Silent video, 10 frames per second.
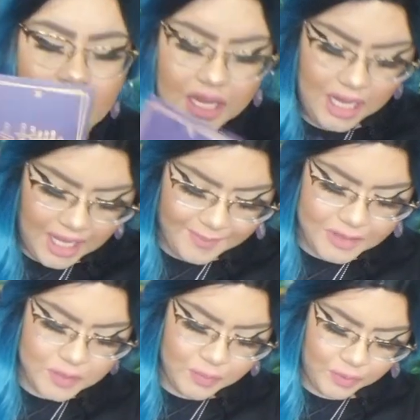How
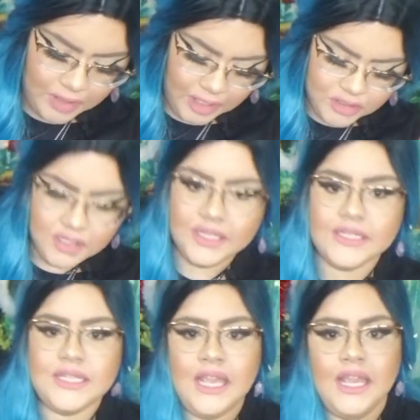much more are you gonna
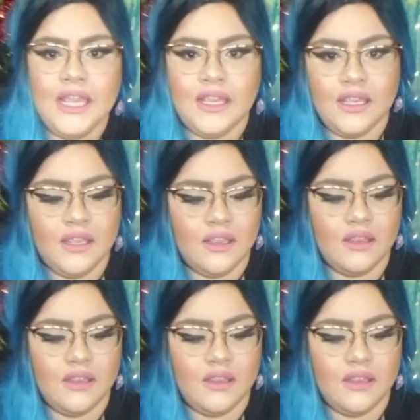take